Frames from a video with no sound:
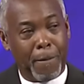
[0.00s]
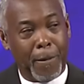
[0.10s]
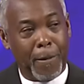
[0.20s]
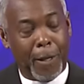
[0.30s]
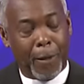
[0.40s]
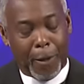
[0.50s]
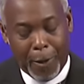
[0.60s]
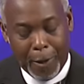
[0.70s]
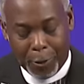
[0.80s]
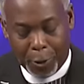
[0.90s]
deal in the
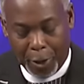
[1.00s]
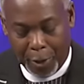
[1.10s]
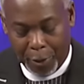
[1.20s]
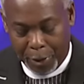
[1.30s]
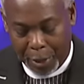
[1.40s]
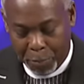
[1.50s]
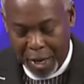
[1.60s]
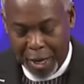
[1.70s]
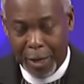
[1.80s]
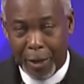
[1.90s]
nutshell that
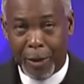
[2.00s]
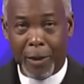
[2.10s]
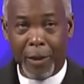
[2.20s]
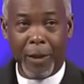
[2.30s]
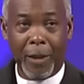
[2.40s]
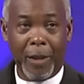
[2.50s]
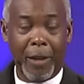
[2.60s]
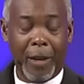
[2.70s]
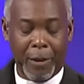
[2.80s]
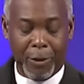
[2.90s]
pain
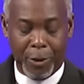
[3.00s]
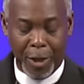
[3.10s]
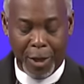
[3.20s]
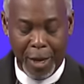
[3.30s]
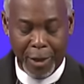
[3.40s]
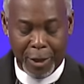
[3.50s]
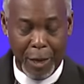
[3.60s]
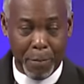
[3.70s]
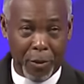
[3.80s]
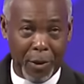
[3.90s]
is the gatekeeper of